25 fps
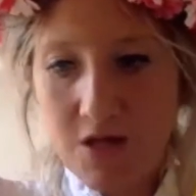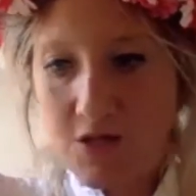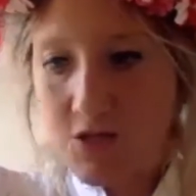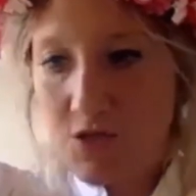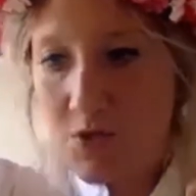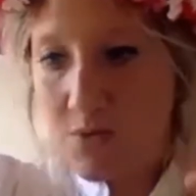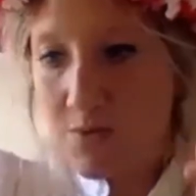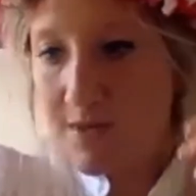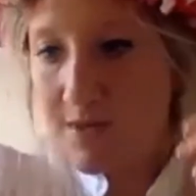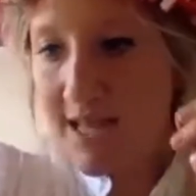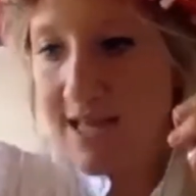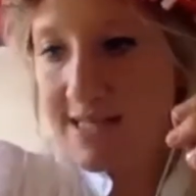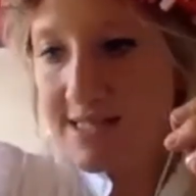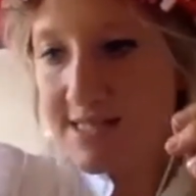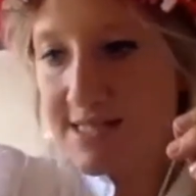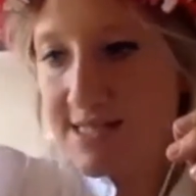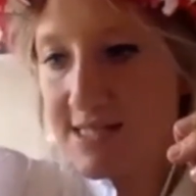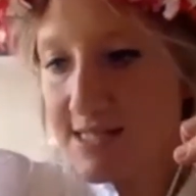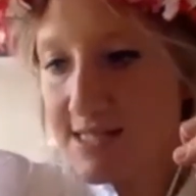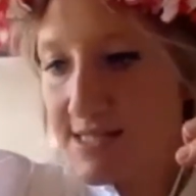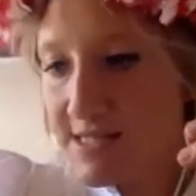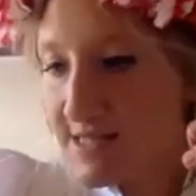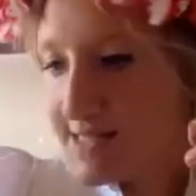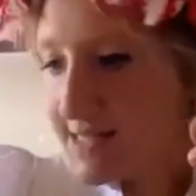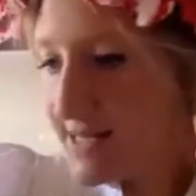let's
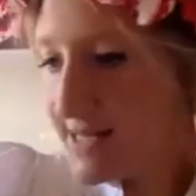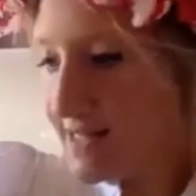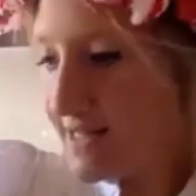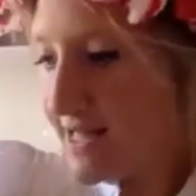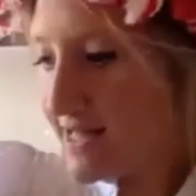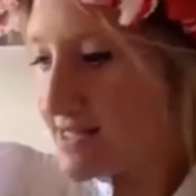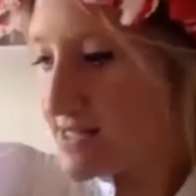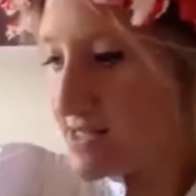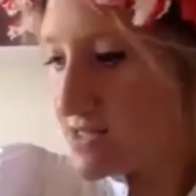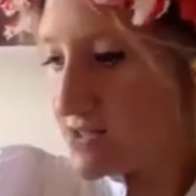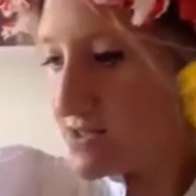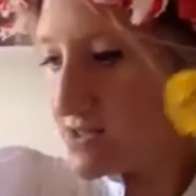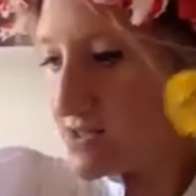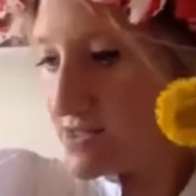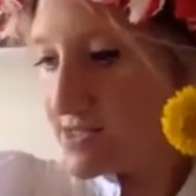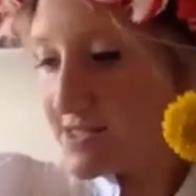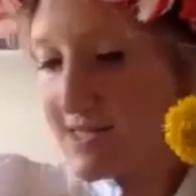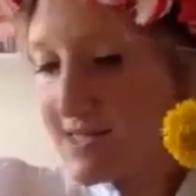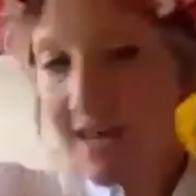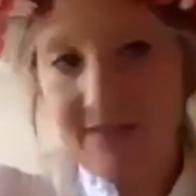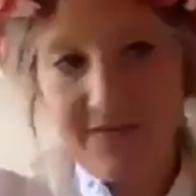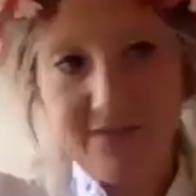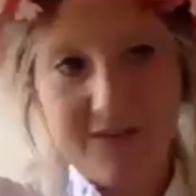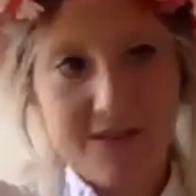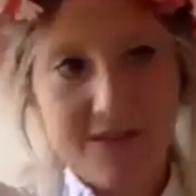just
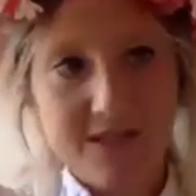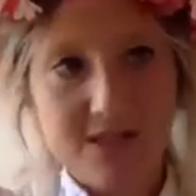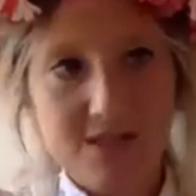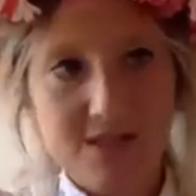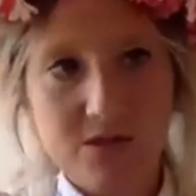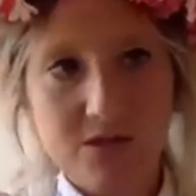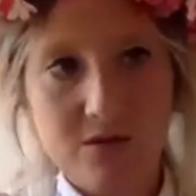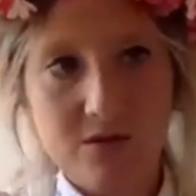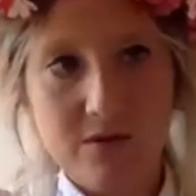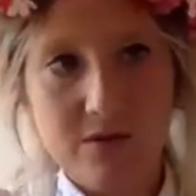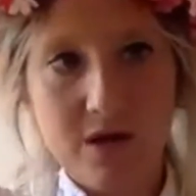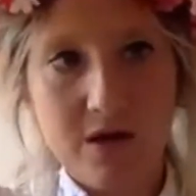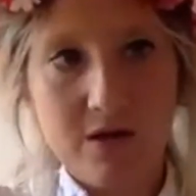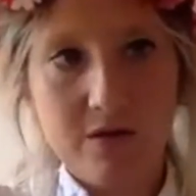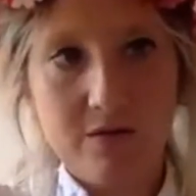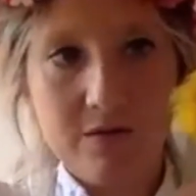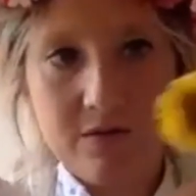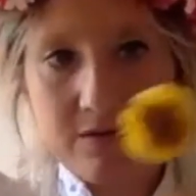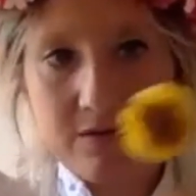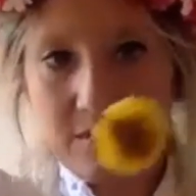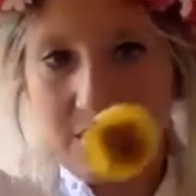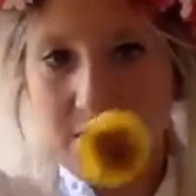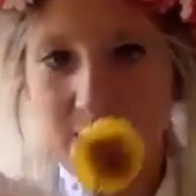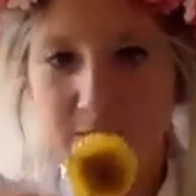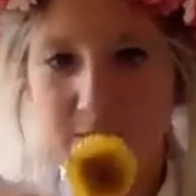say this is
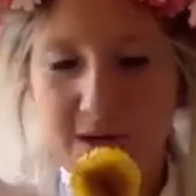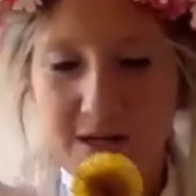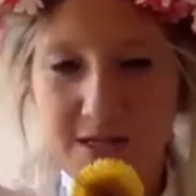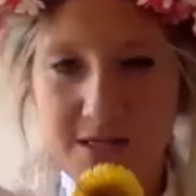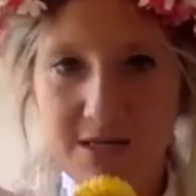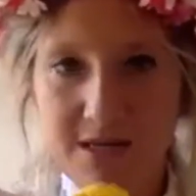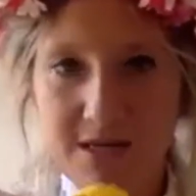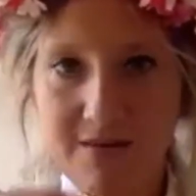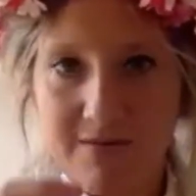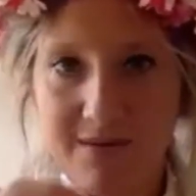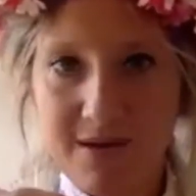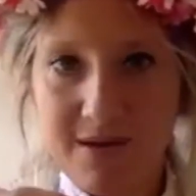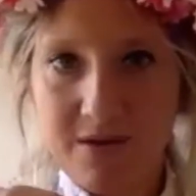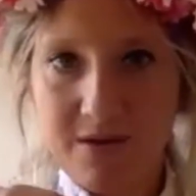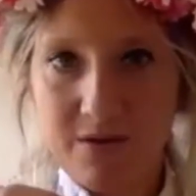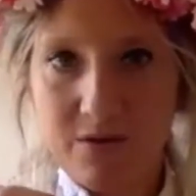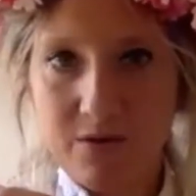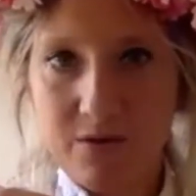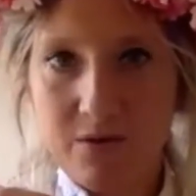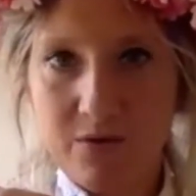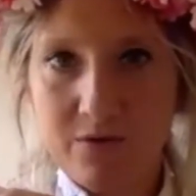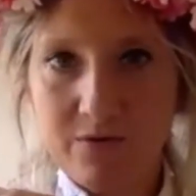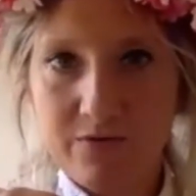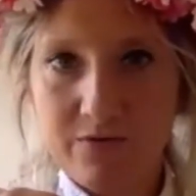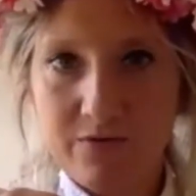I might take that
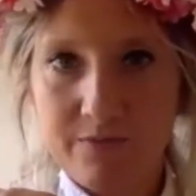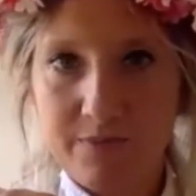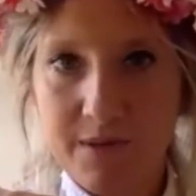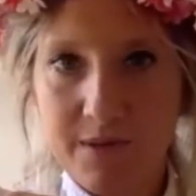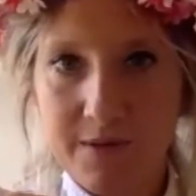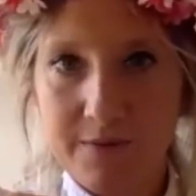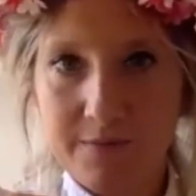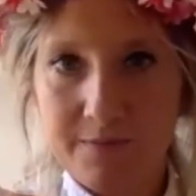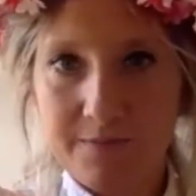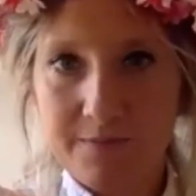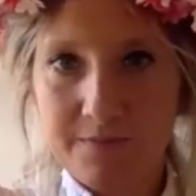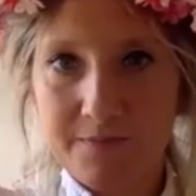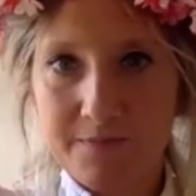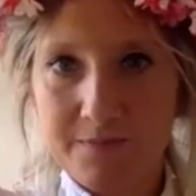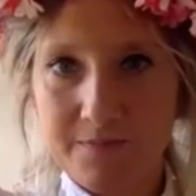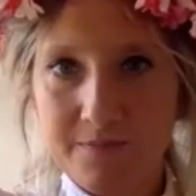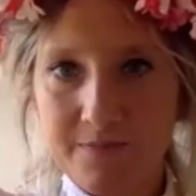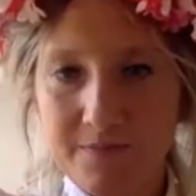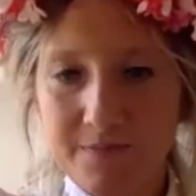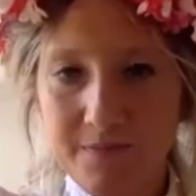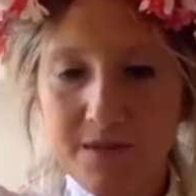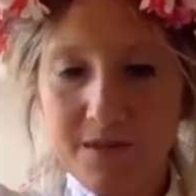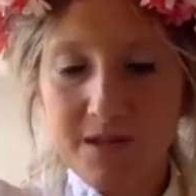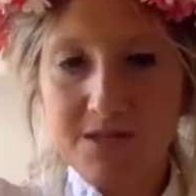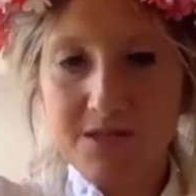off, but
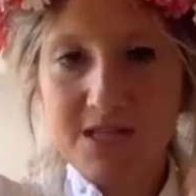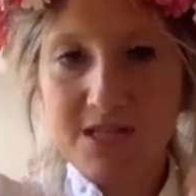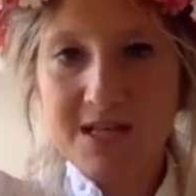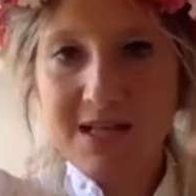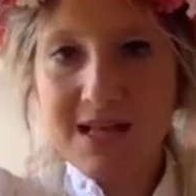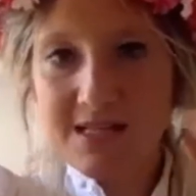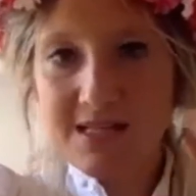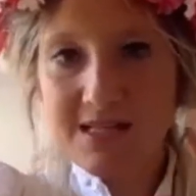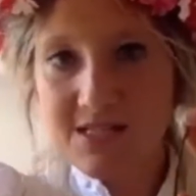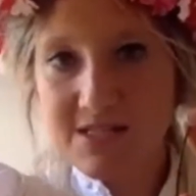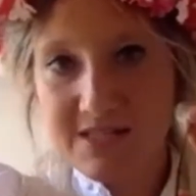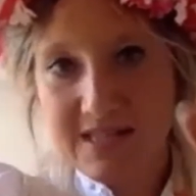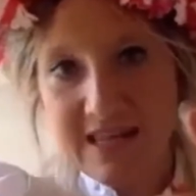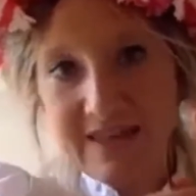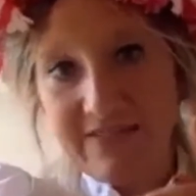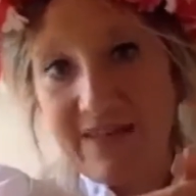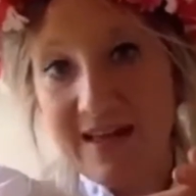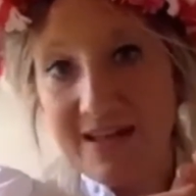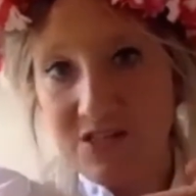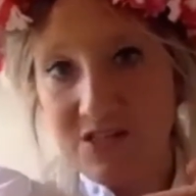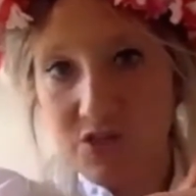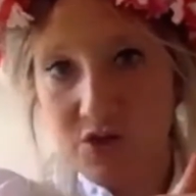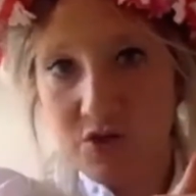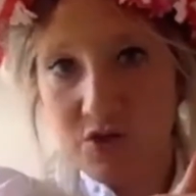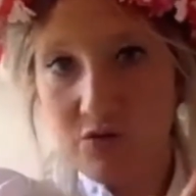so let's just say
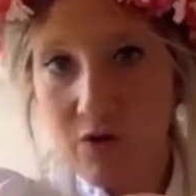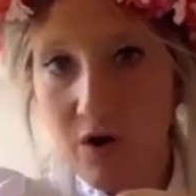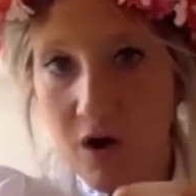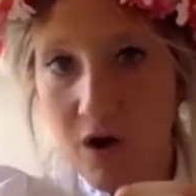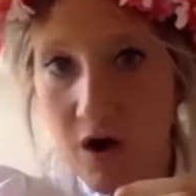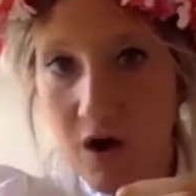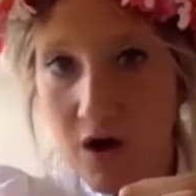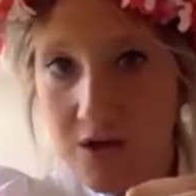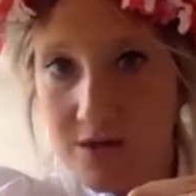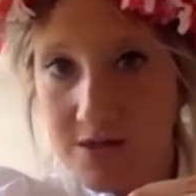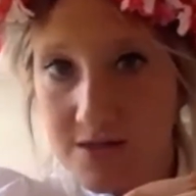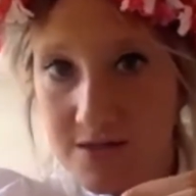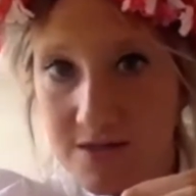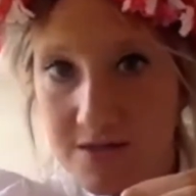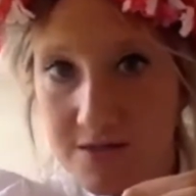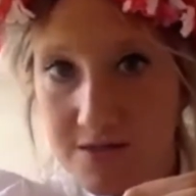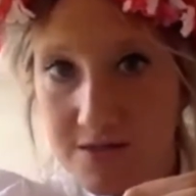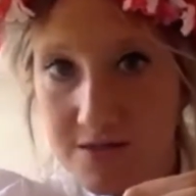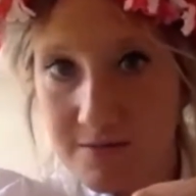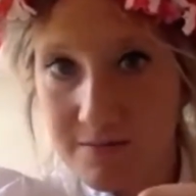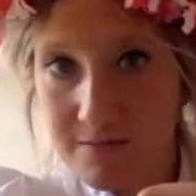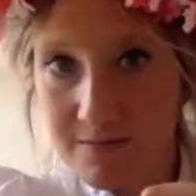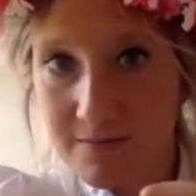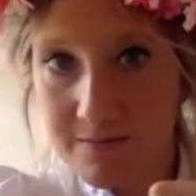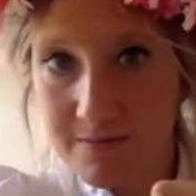that's a grass,
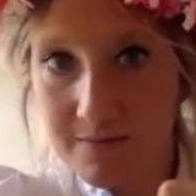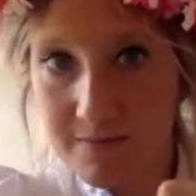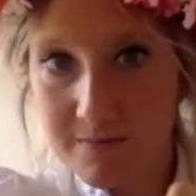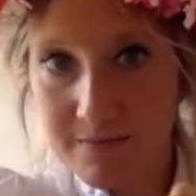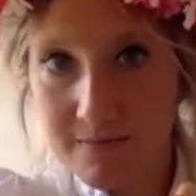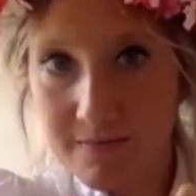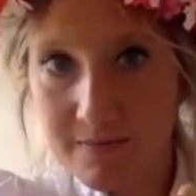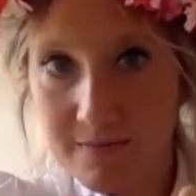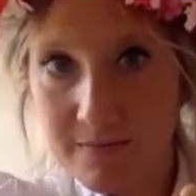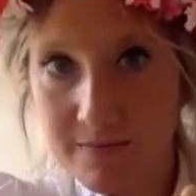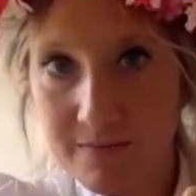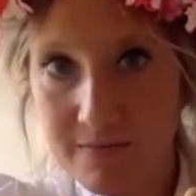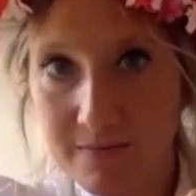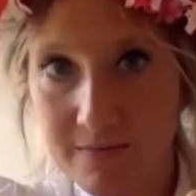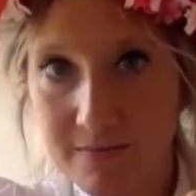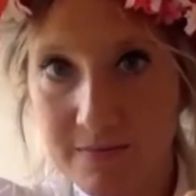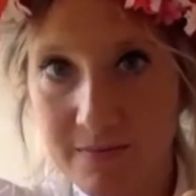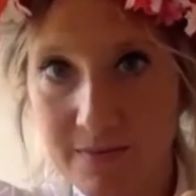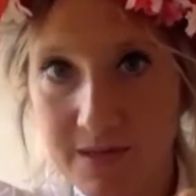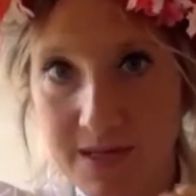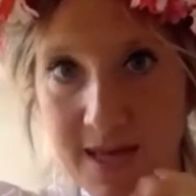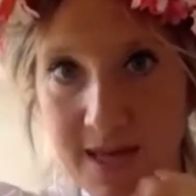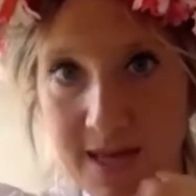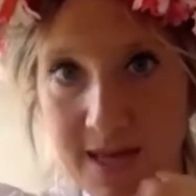yeah,